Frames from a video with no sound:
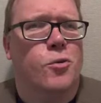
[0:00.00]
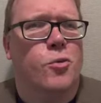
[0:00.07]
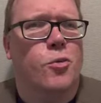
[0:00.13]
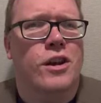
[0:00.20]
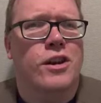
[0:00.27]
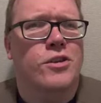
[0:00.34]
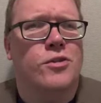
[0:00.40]

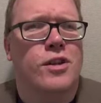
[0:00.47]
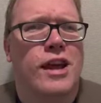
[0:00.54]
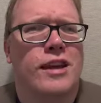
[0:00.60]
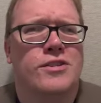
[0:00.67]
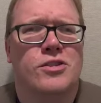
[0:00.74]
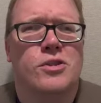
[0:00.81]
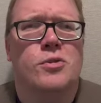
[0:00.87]
what are you
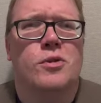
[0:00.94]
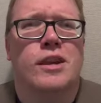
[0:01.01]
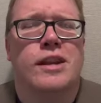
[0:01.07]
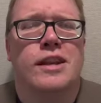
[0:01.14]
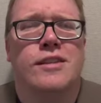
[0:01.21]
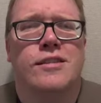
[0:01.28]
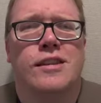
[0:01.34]
guys
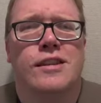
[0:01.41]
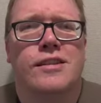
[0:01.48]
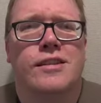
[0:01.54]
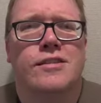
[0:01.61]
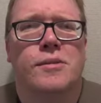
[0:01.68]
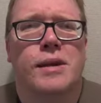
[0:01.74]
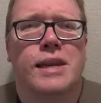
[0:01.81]
doing? It
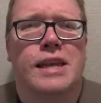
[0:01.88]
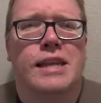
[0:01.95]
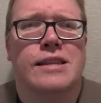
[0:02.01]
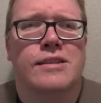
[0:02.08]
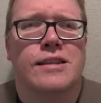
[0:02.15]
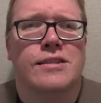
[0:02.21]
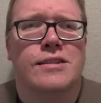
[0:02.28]
doesn't make
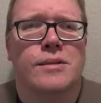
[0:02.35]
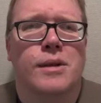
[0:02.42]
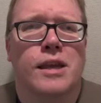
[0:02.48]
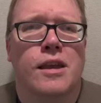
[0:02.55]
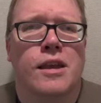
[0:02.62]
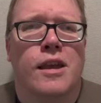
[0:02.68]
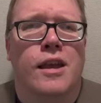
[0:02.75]
any sense to
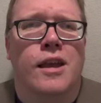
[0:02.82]
me.